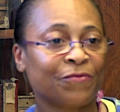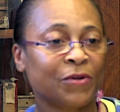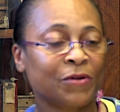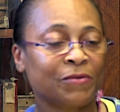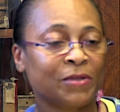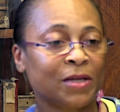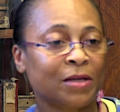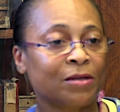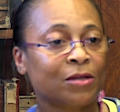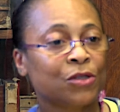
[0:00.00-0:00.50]

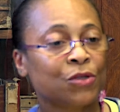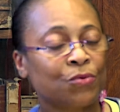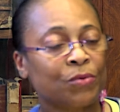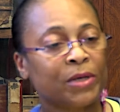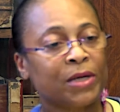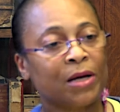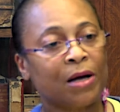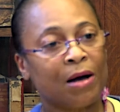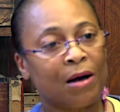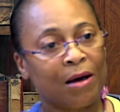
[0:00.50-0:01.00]
15 or
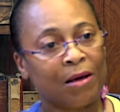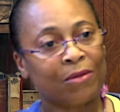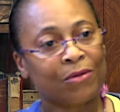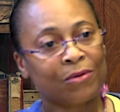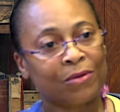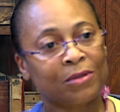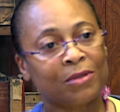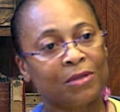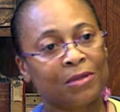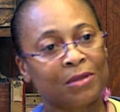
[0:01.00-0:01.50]
20
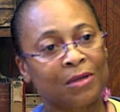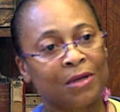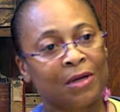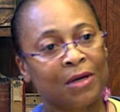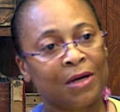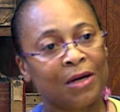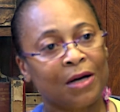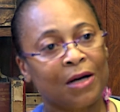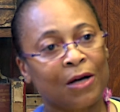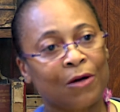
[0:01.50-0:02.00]
authors.
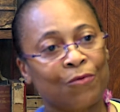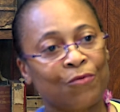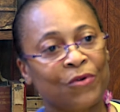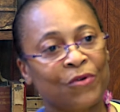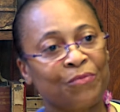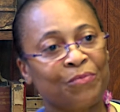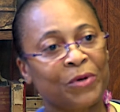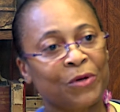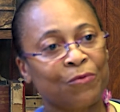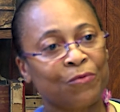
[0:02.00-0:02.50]
Uh,
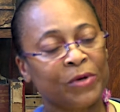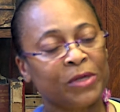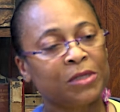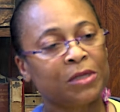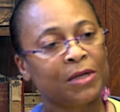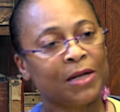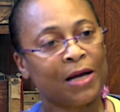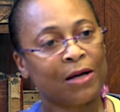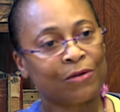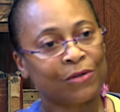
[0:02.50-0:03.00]
we've been
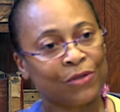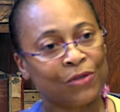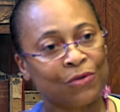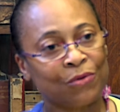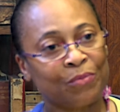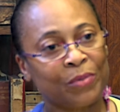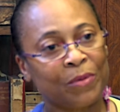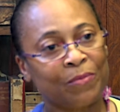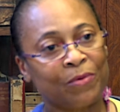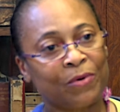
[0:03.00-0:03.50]
reaching out to
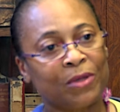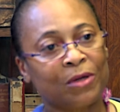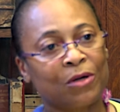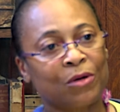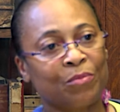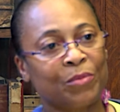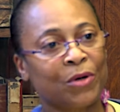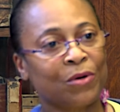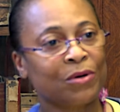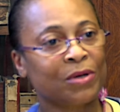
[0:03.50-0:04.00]
people in the
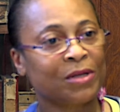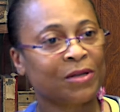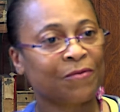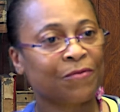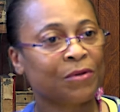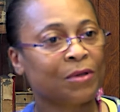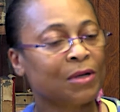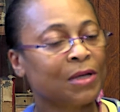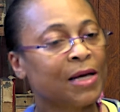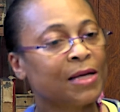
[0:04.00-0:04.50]
community
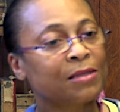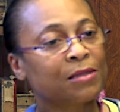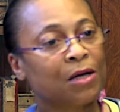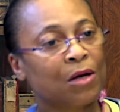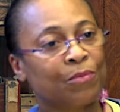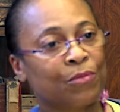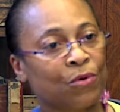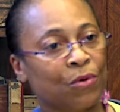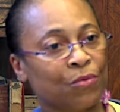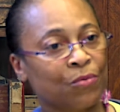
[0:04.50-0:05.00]
for the last
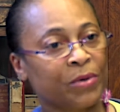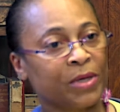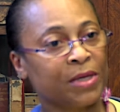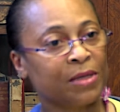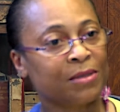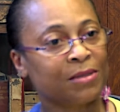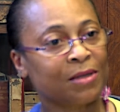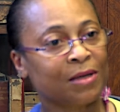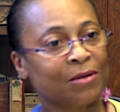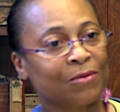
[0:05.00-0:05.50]
couple of
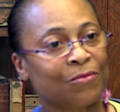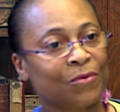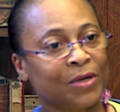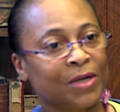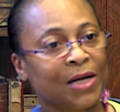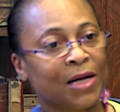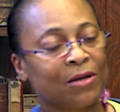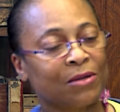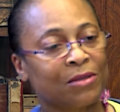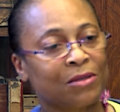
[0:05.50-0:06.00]
weeks, and we're
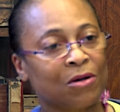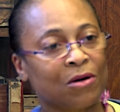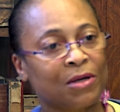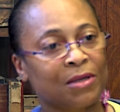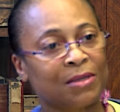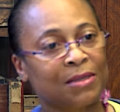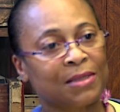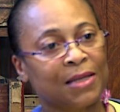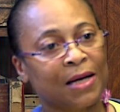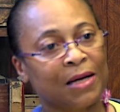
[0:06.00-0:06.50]
now starting
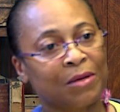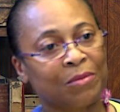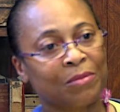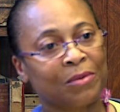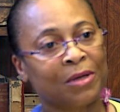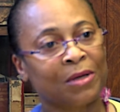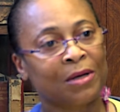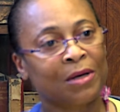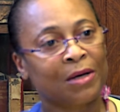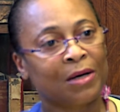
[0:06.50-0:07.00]
to sign
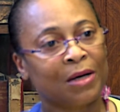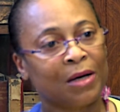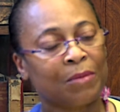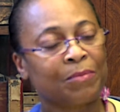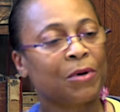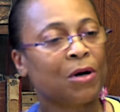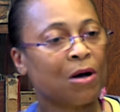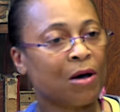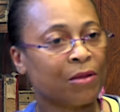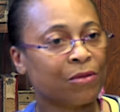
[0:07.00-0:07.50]
of
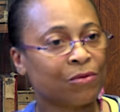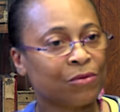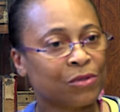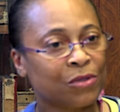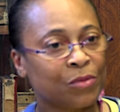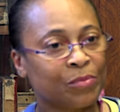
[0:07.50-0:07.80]
authors